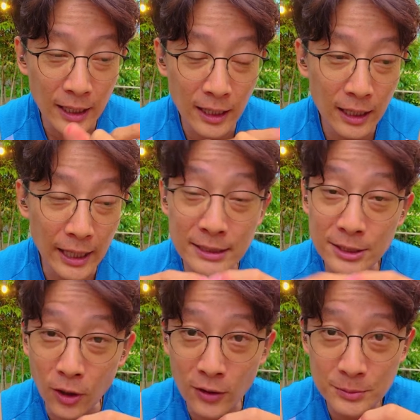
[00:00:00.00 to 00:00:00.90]

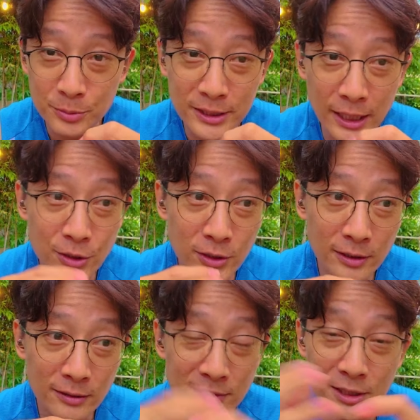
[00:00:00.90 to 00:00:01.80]
antioxidant
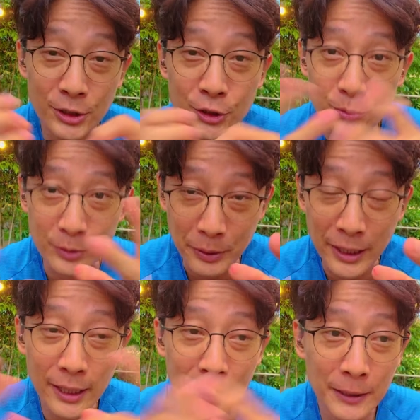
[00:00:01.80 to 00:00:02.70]
protection, tissue
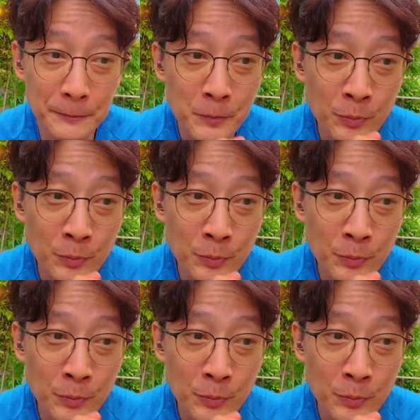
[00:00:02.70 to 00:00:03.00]
repair,